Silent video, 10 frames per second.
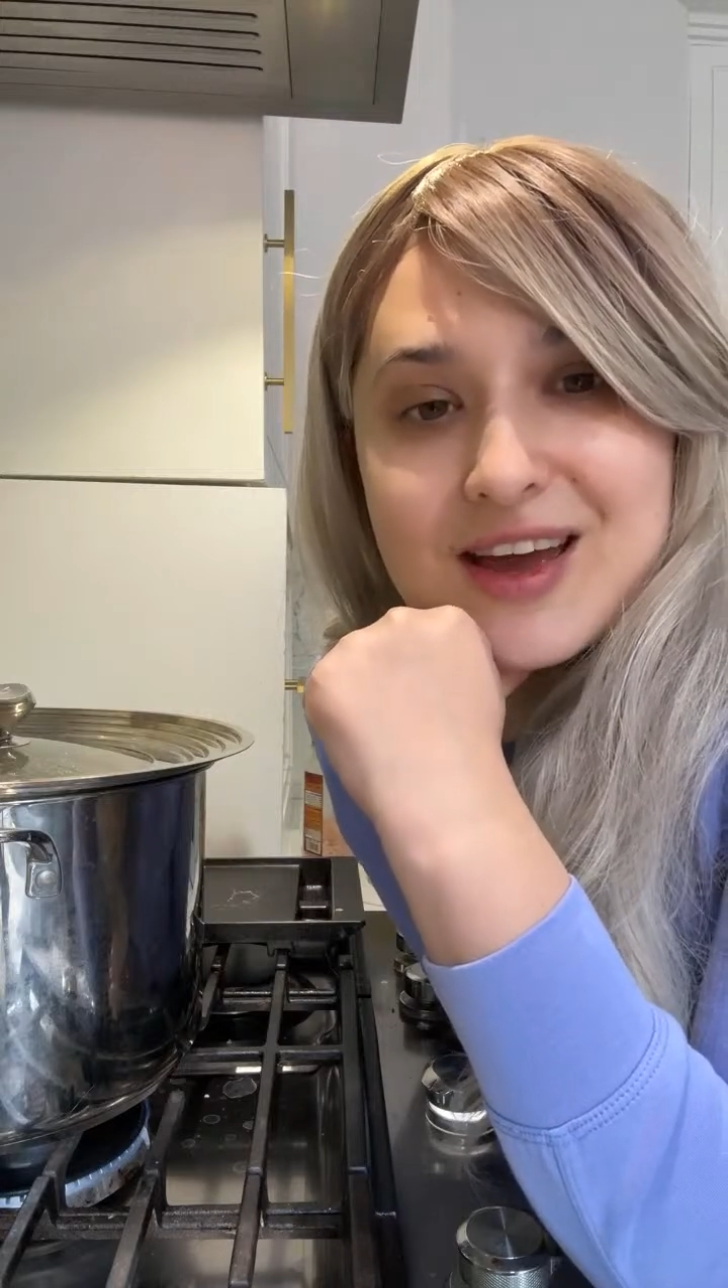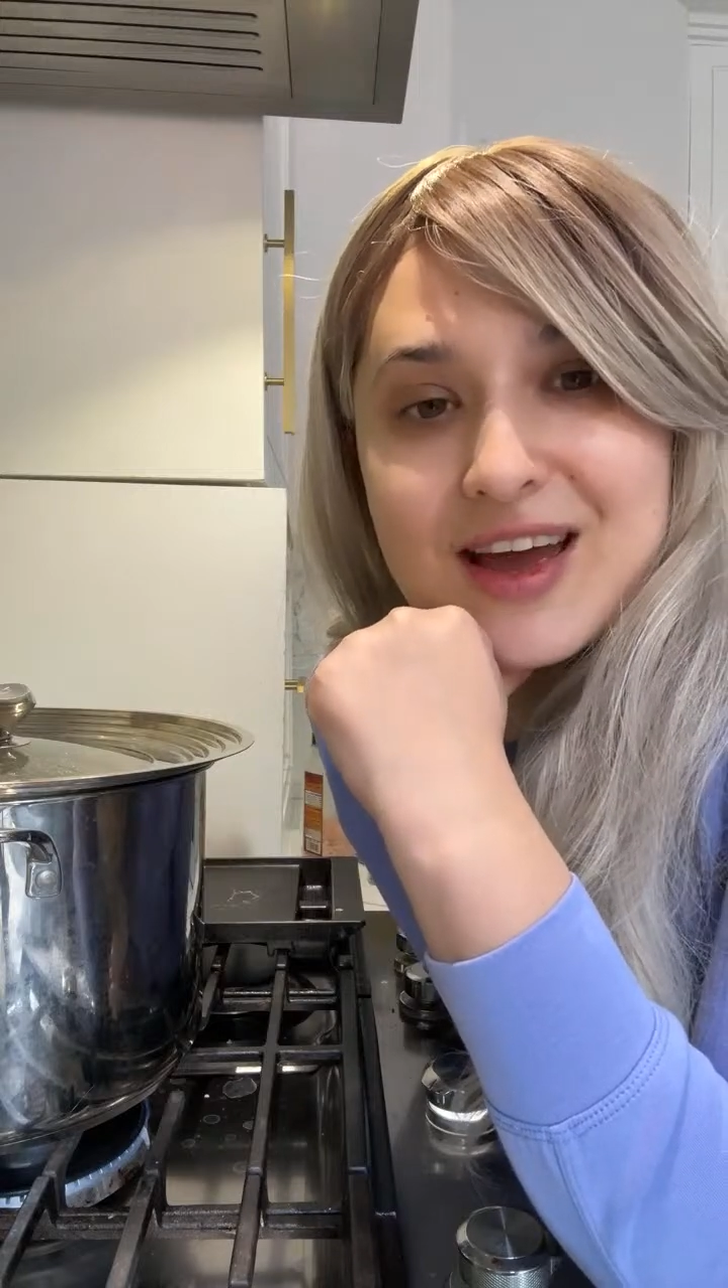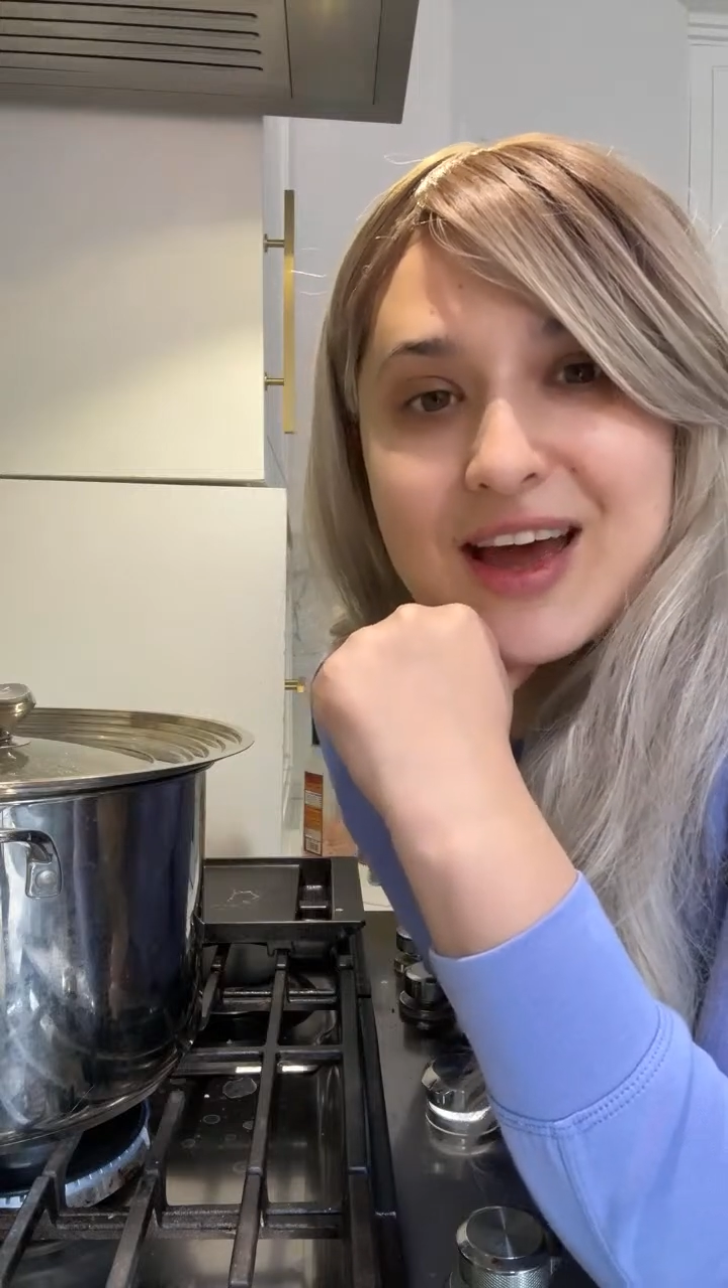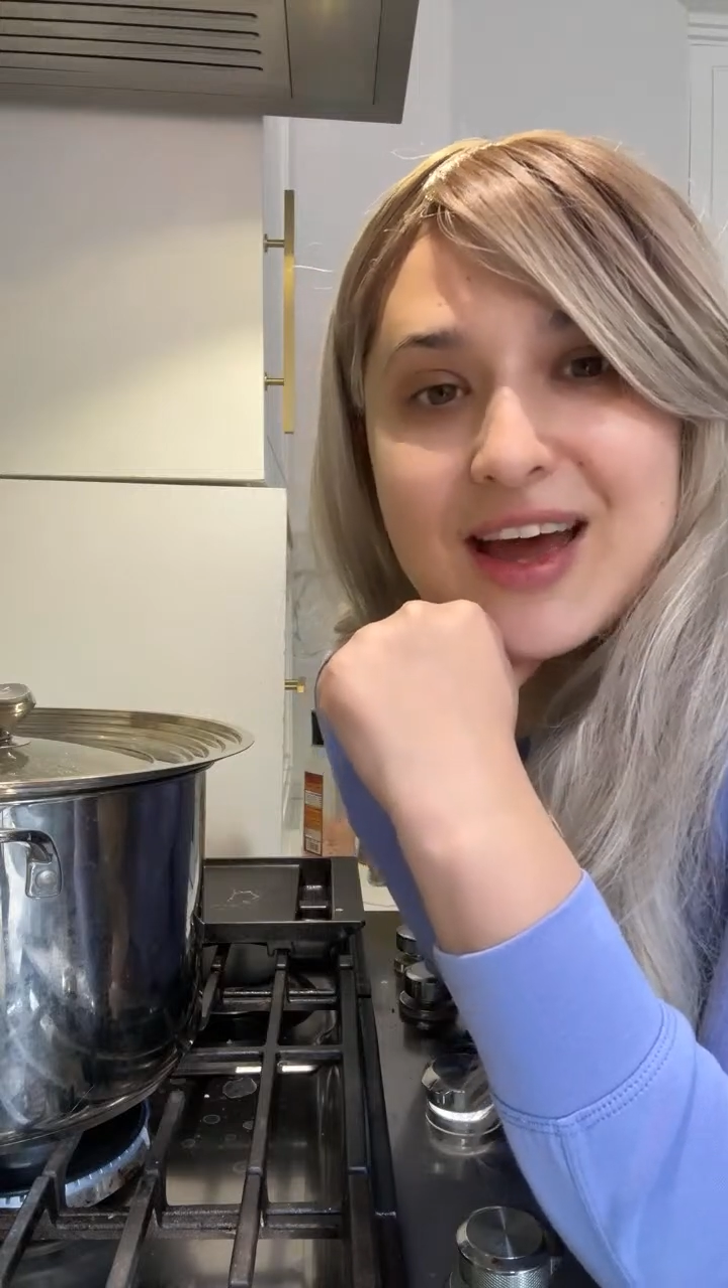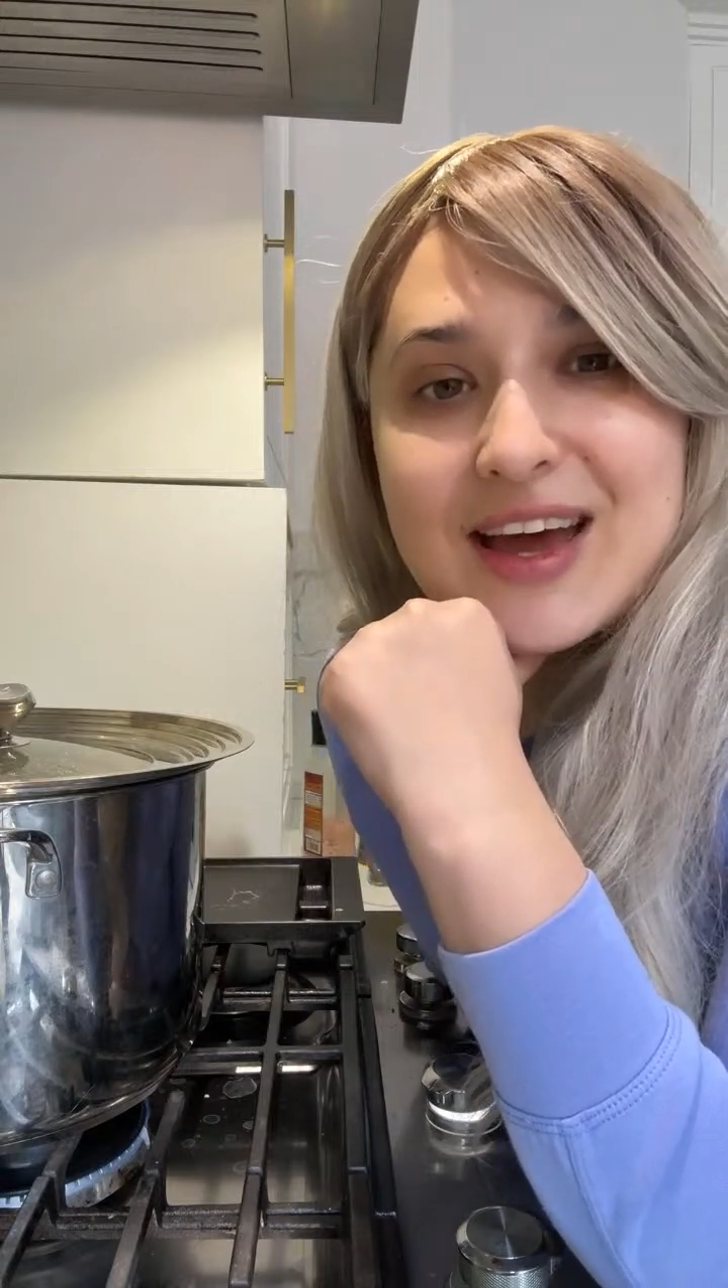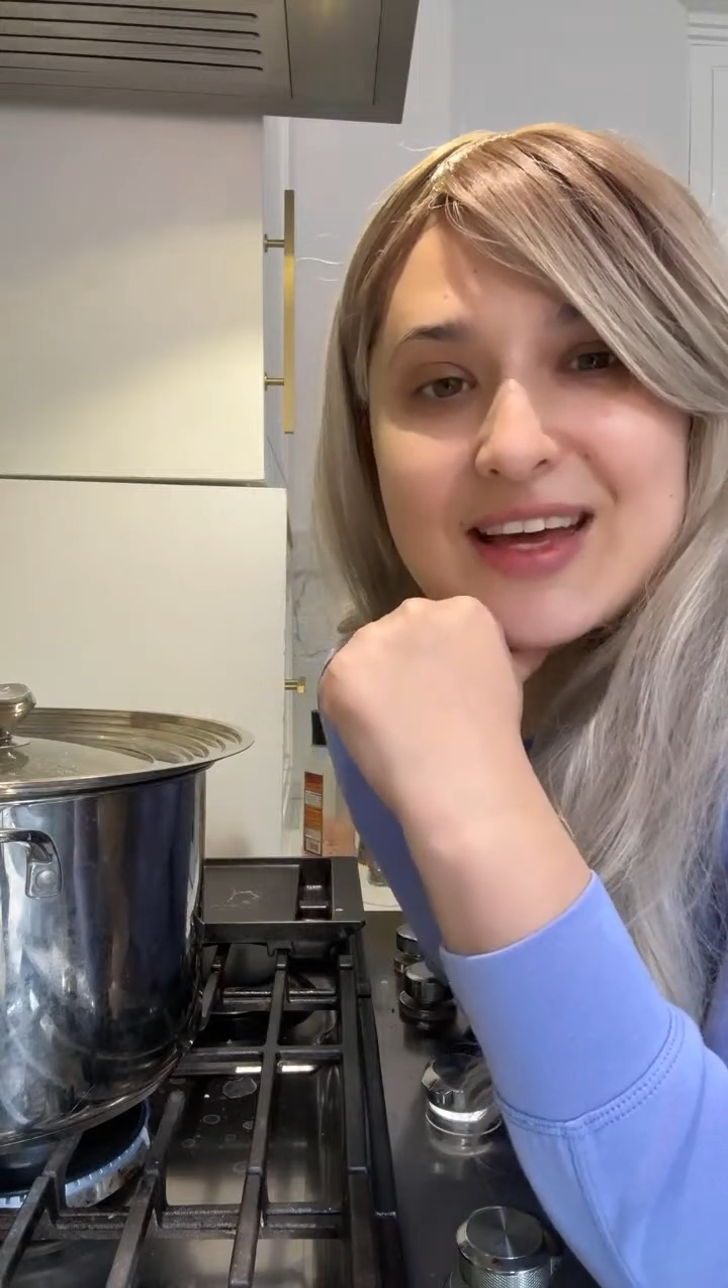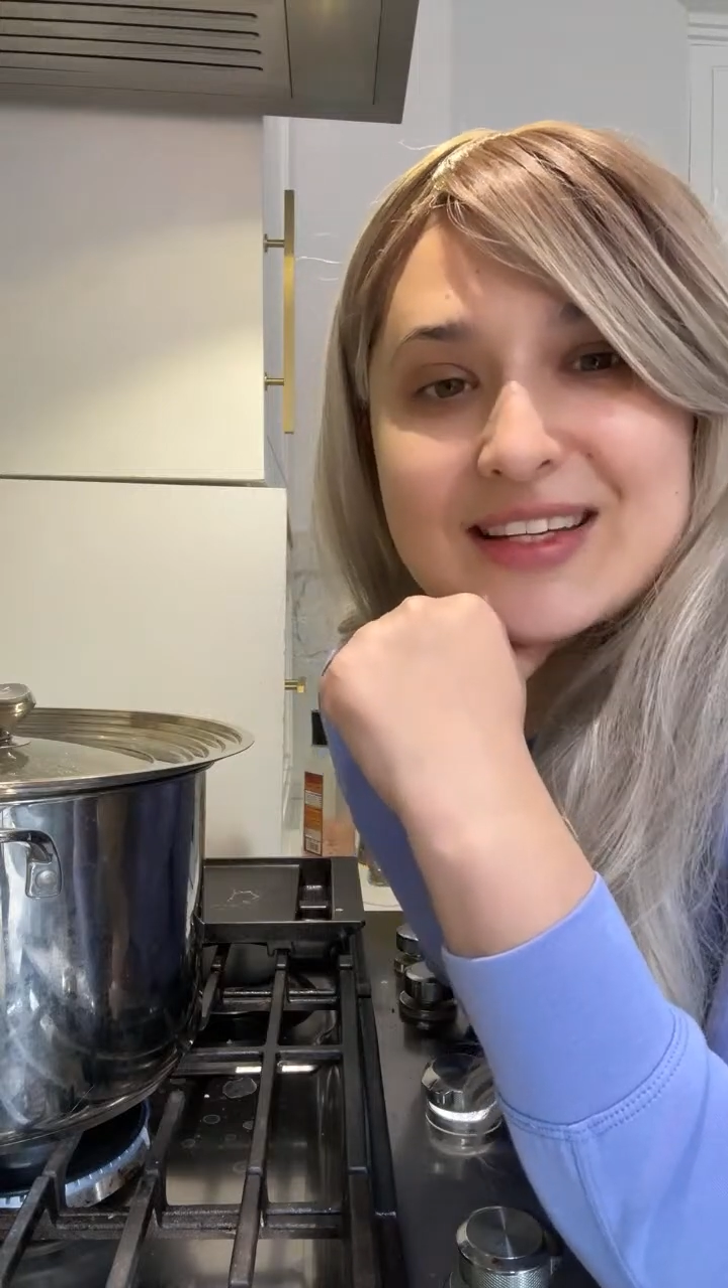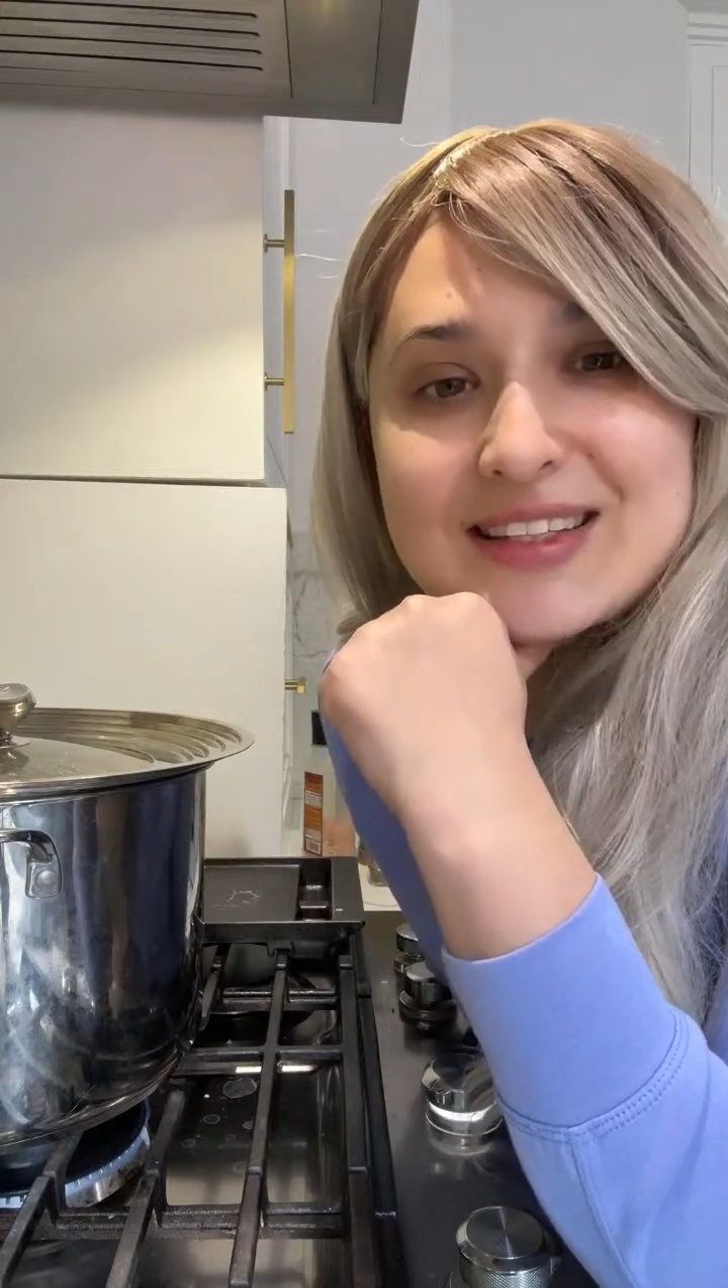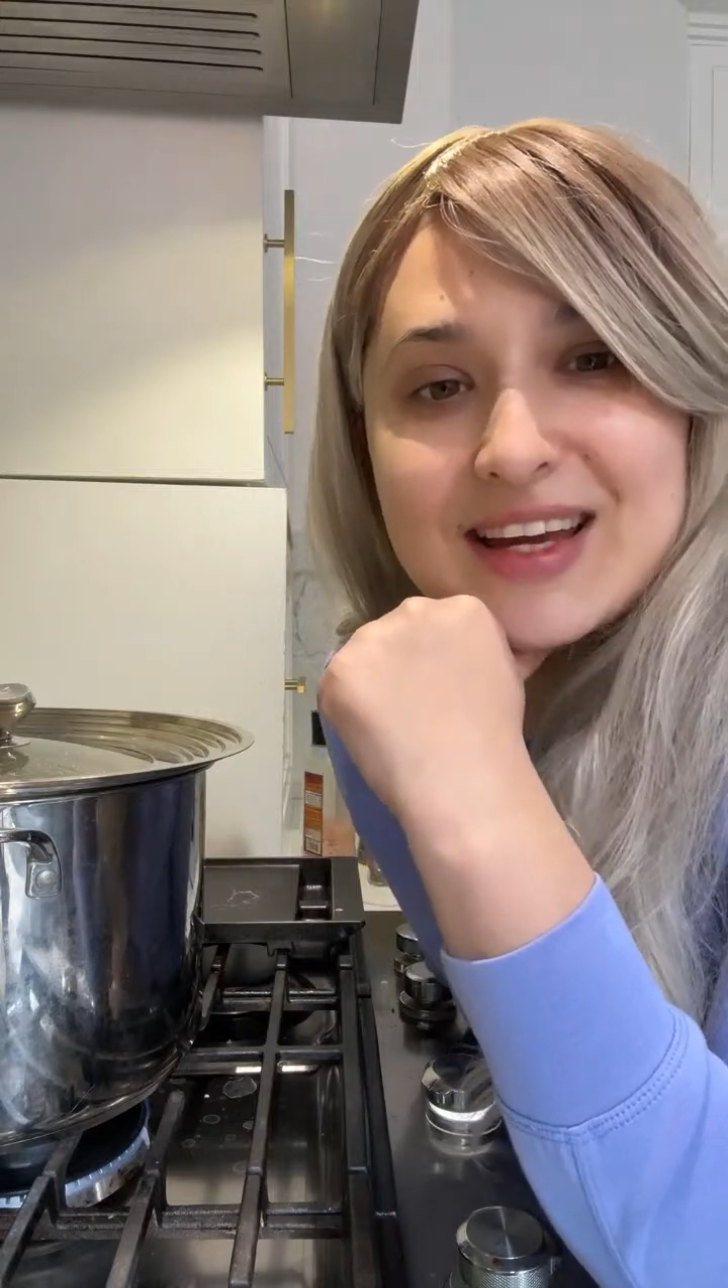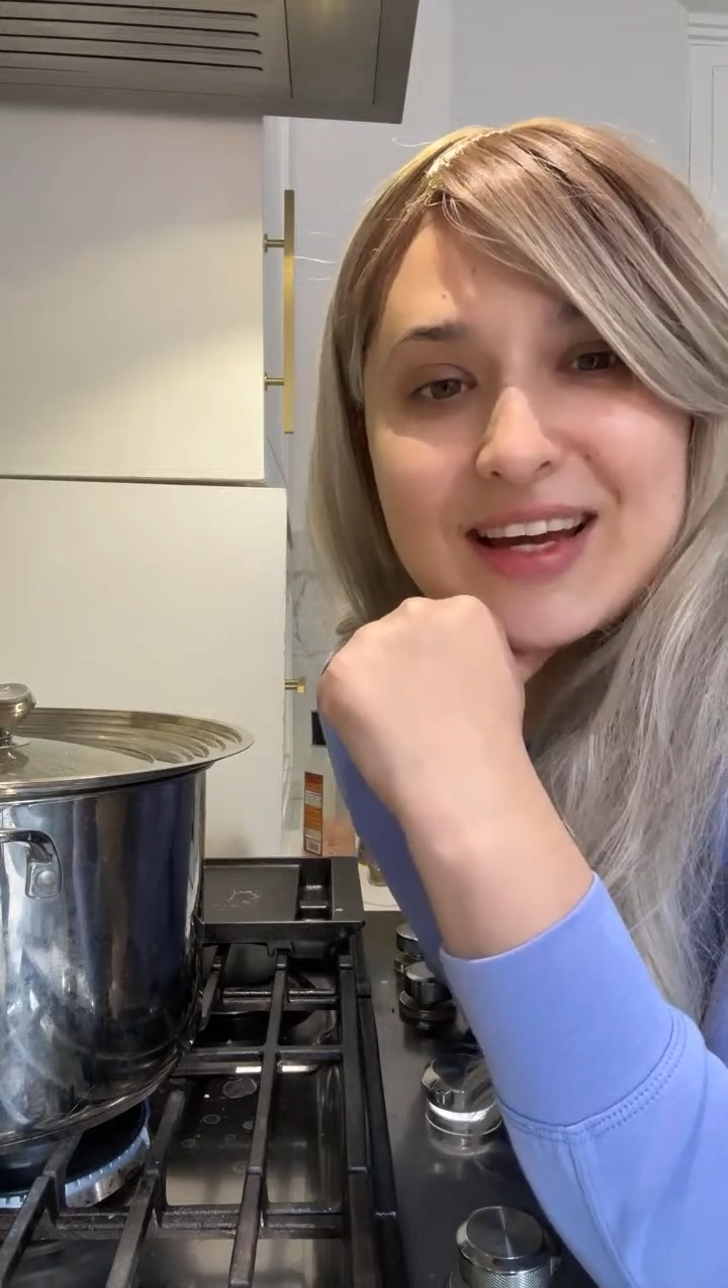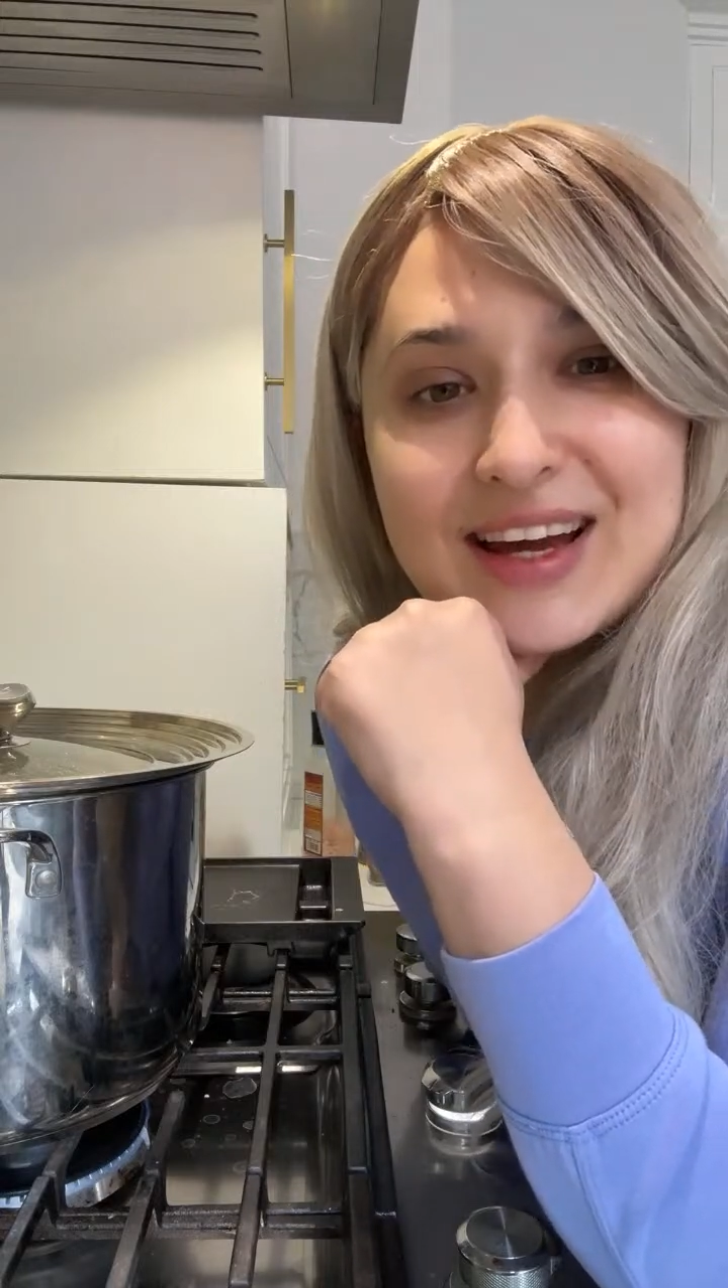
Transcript: and